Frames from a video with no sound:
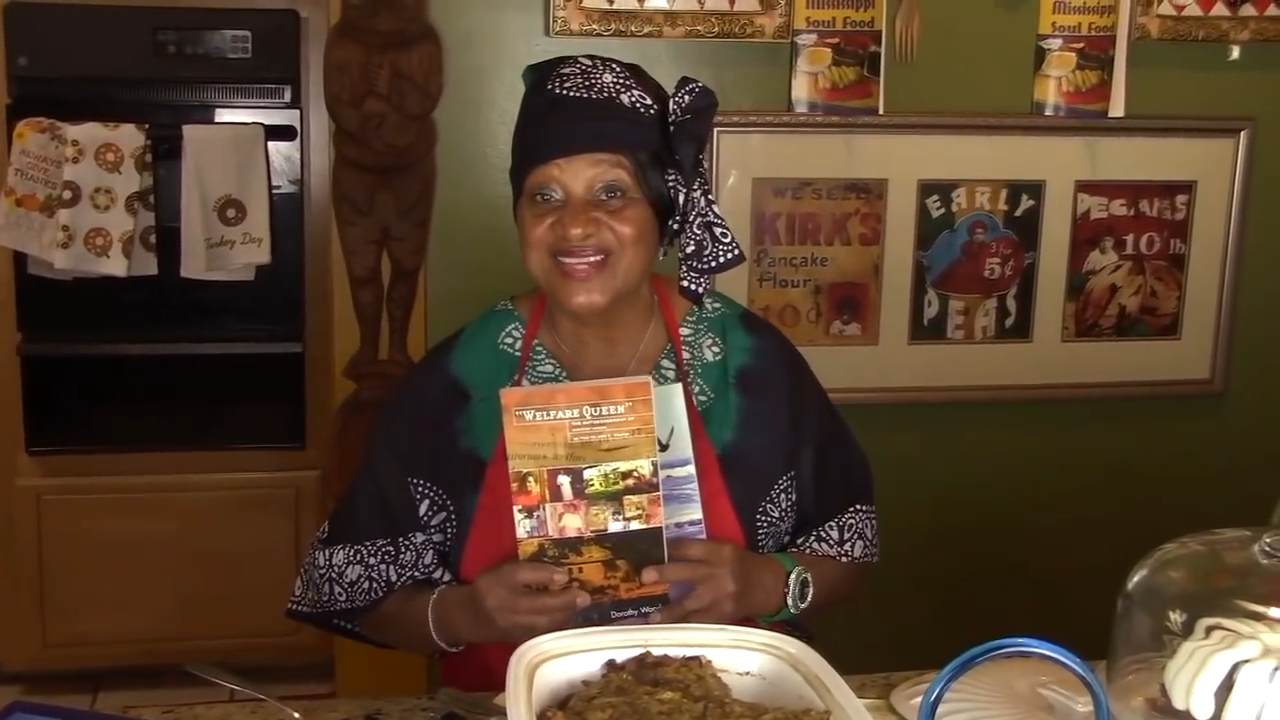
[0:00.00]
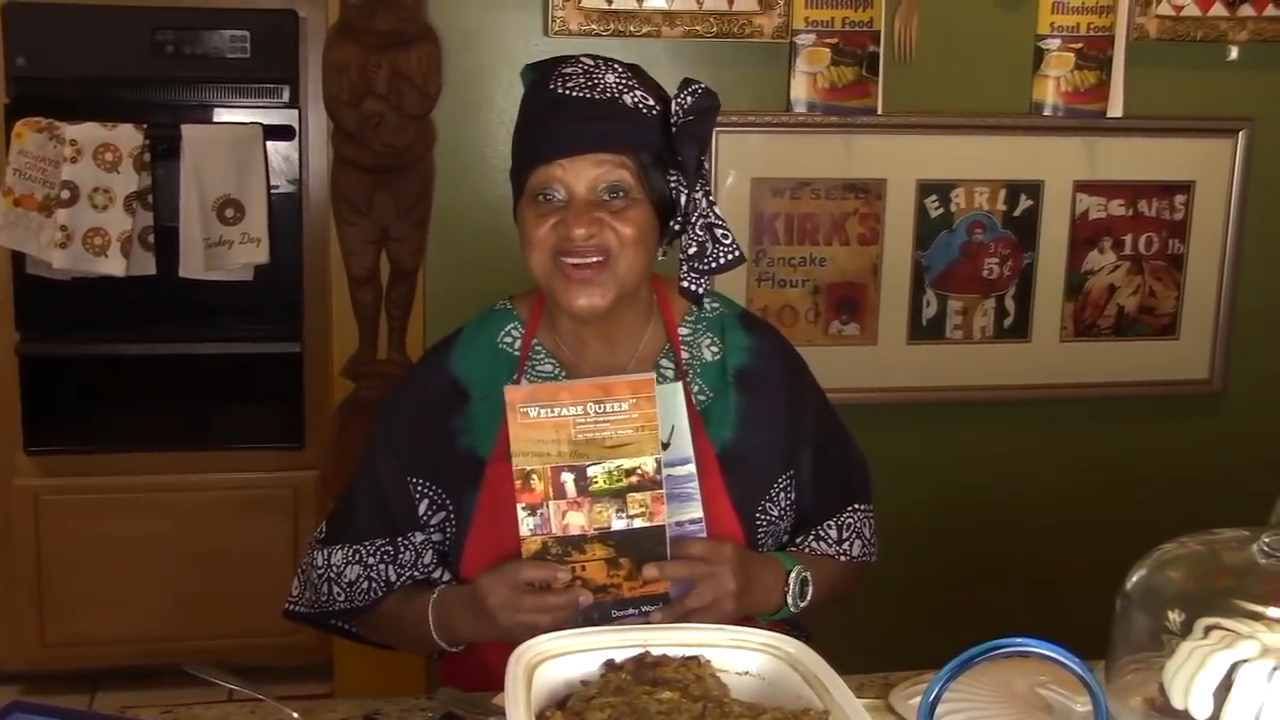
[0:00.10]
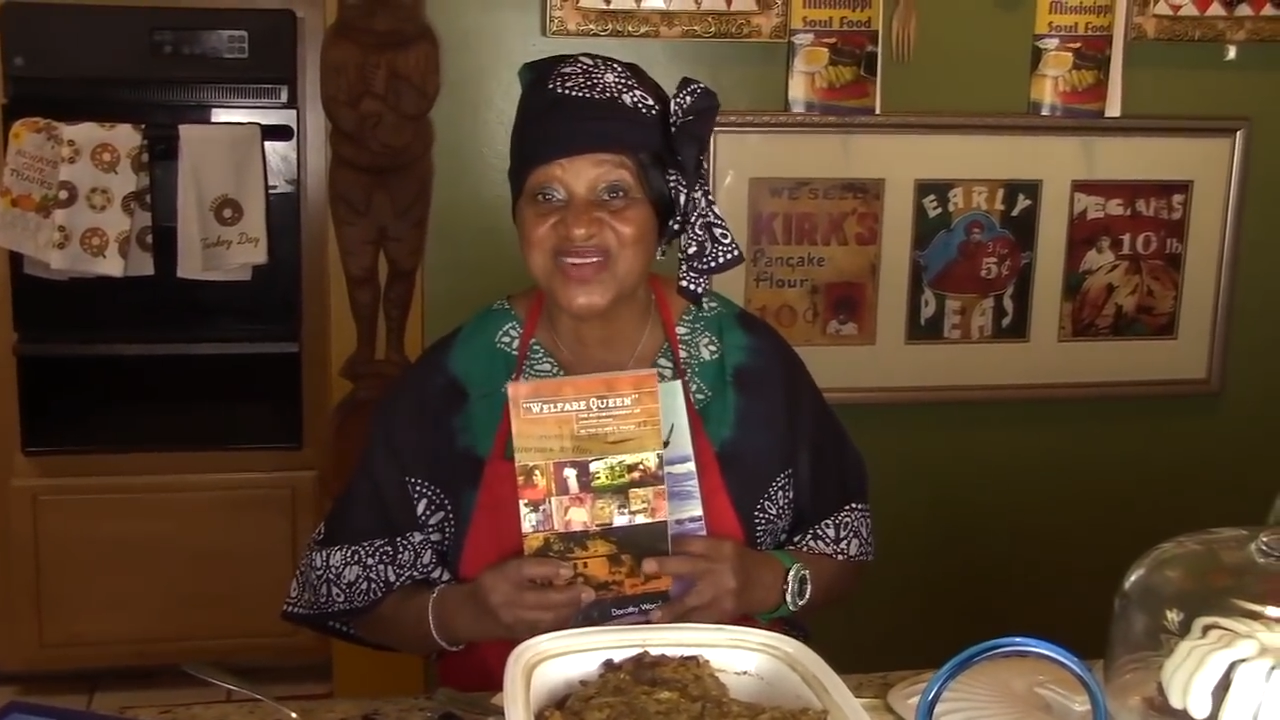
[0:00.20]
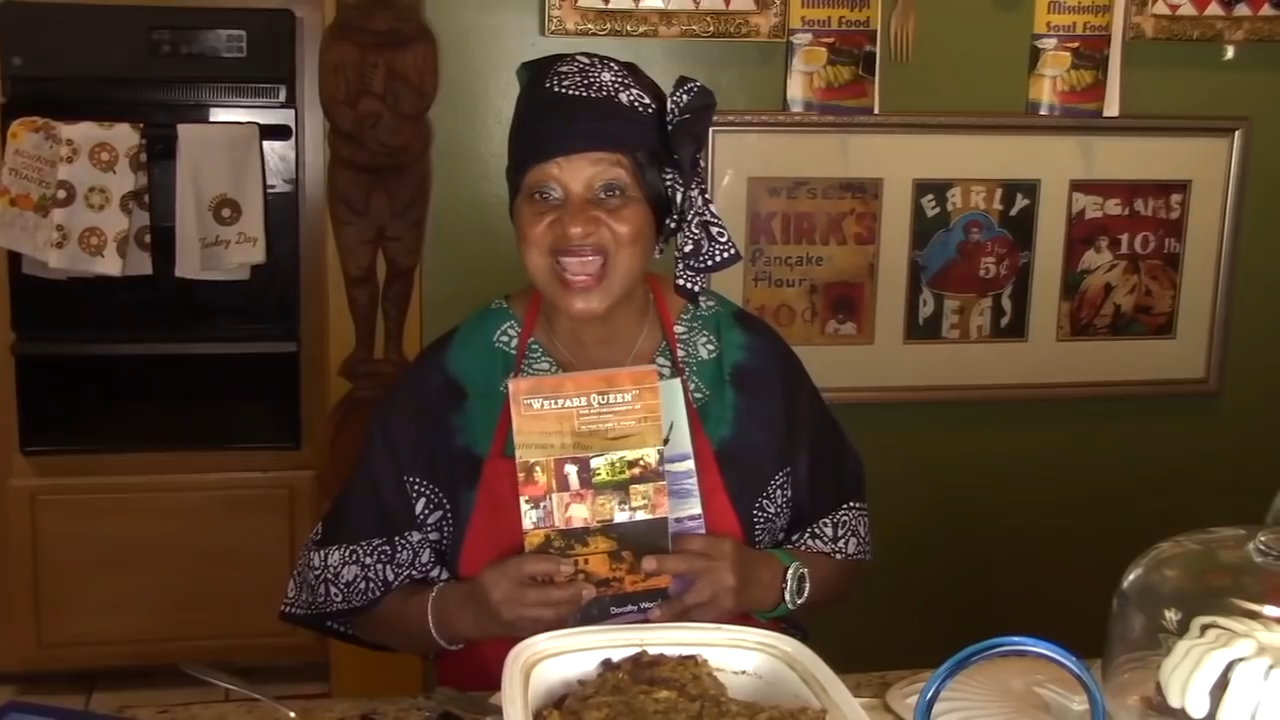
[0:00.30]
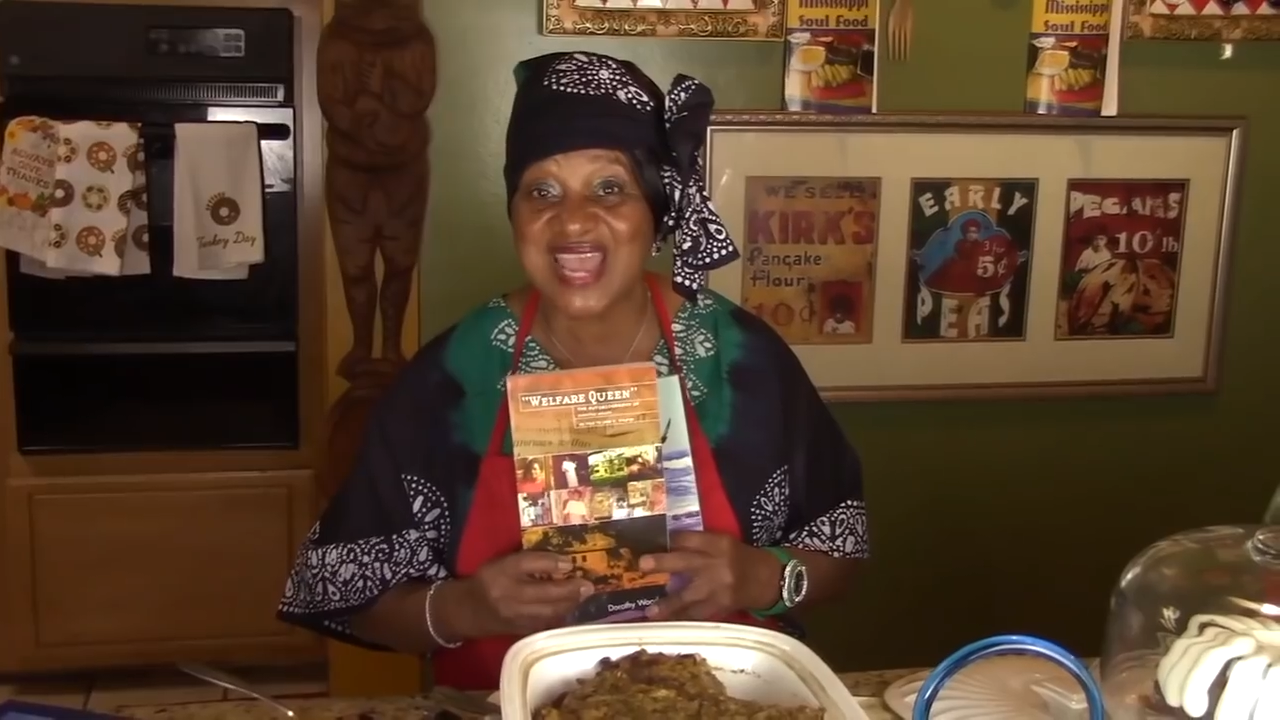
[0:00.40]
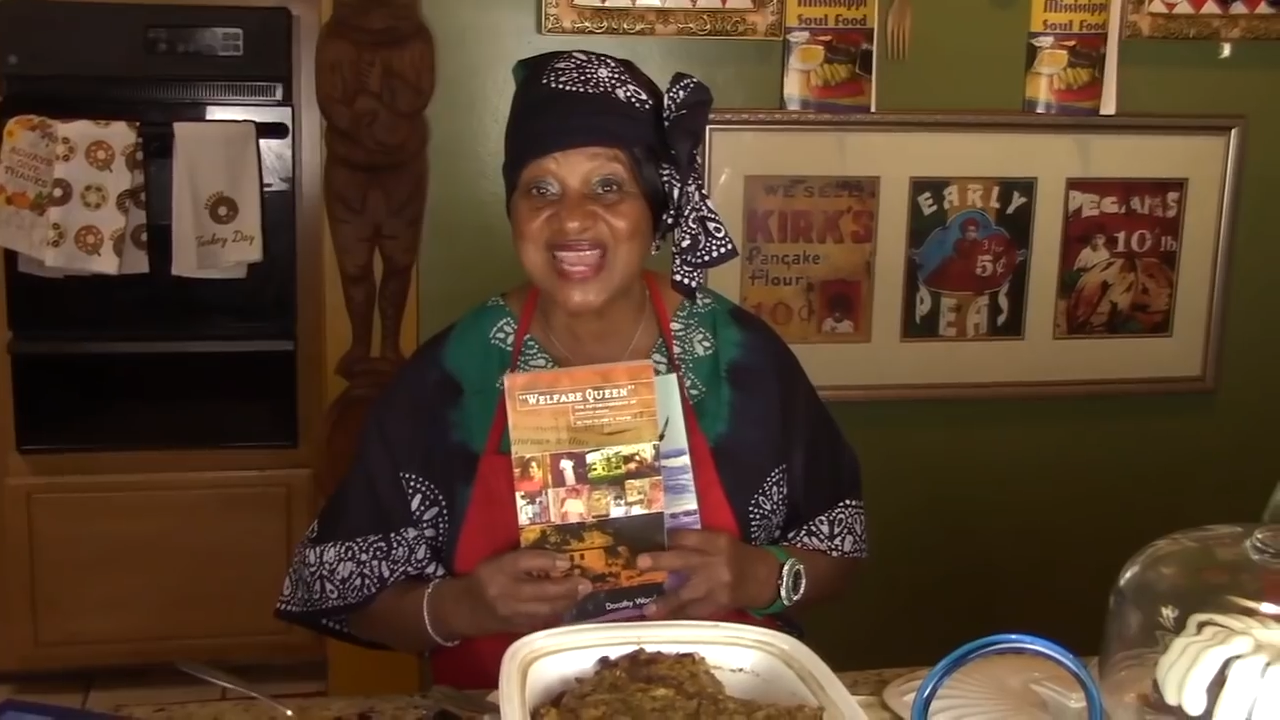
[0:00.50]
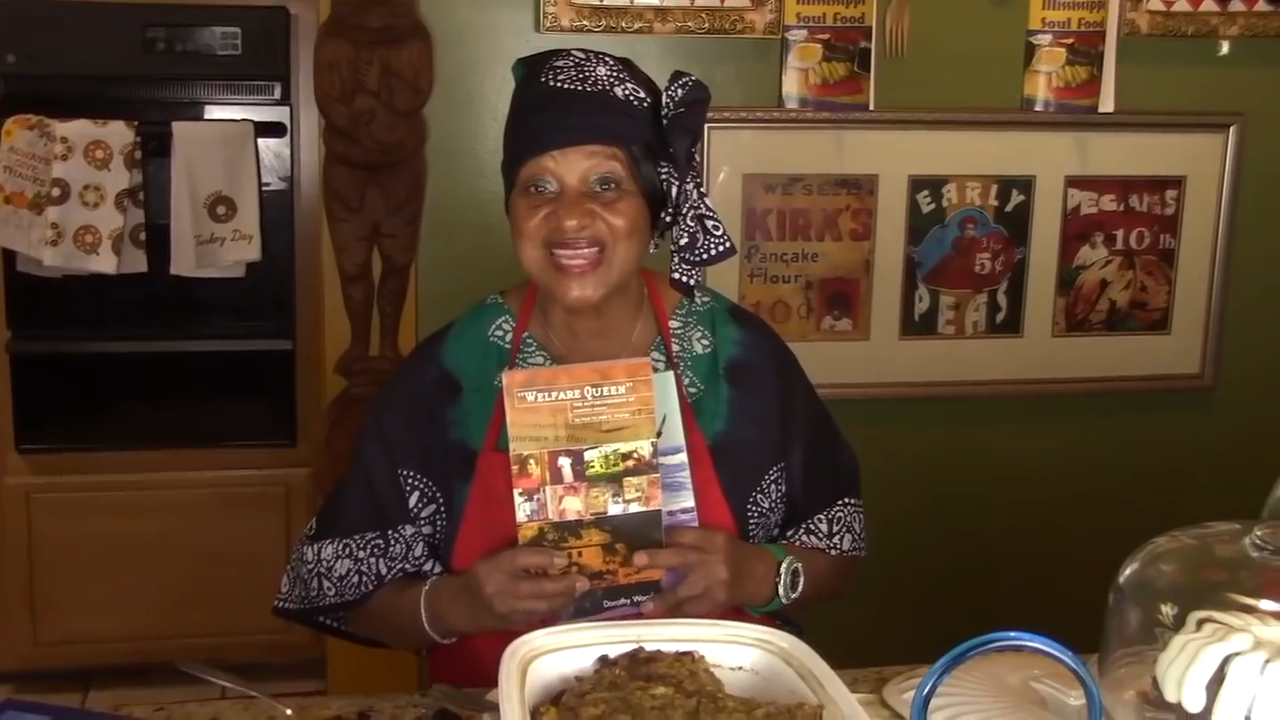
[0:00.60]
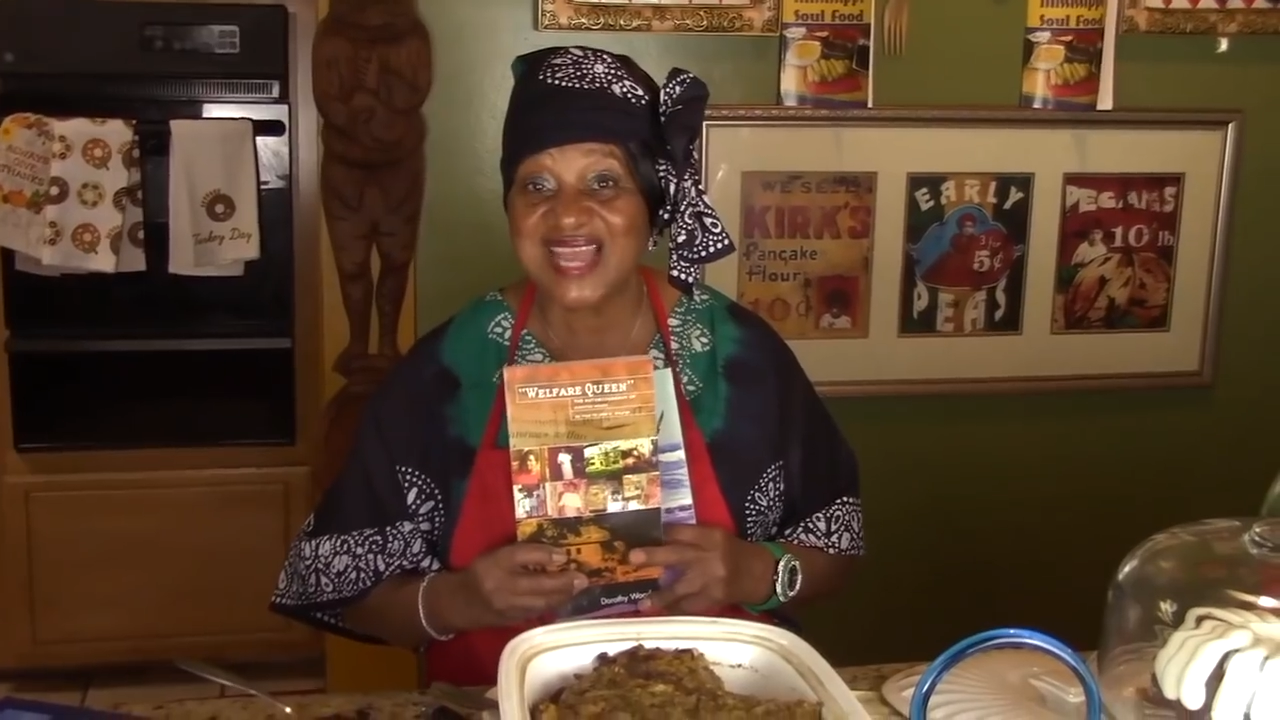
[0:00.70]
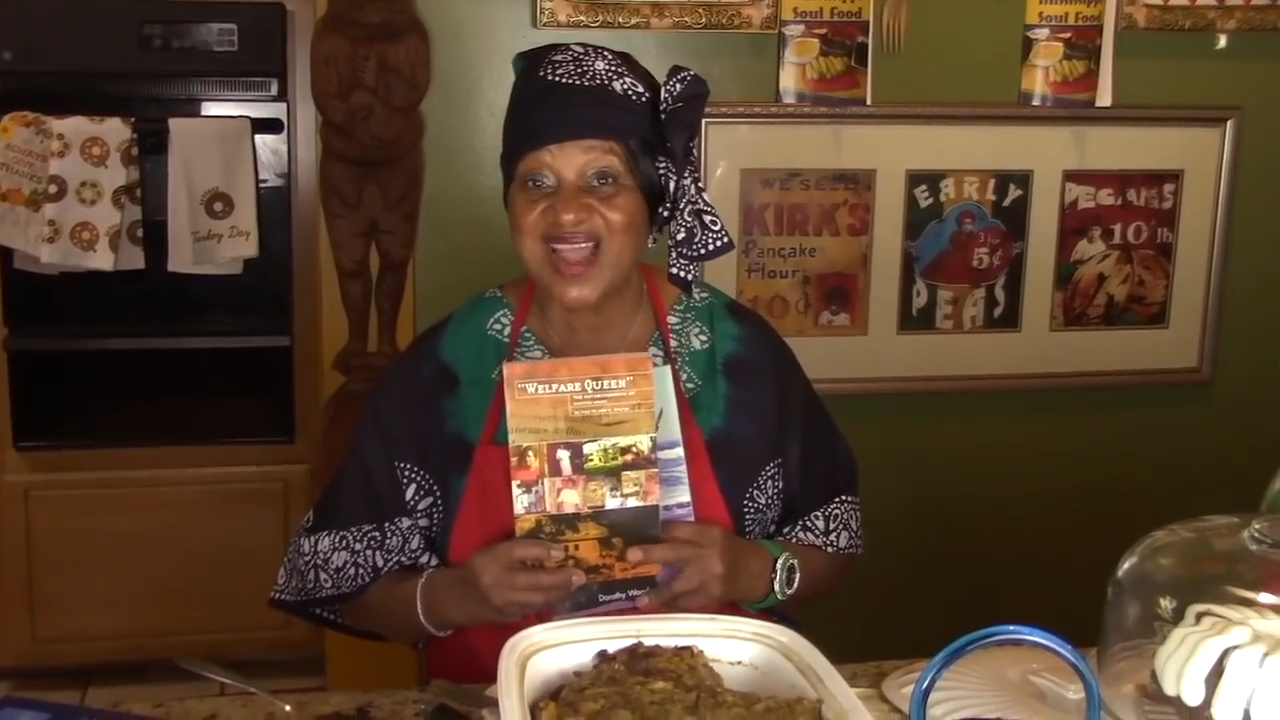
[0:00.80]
Okay,